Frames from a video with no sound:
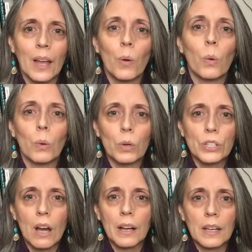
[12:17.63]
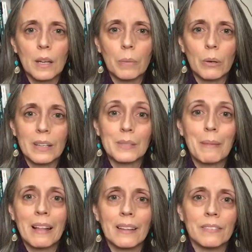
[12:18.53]
What we're talking about is
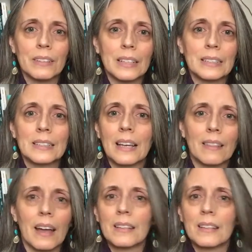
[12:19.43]
malevolence, and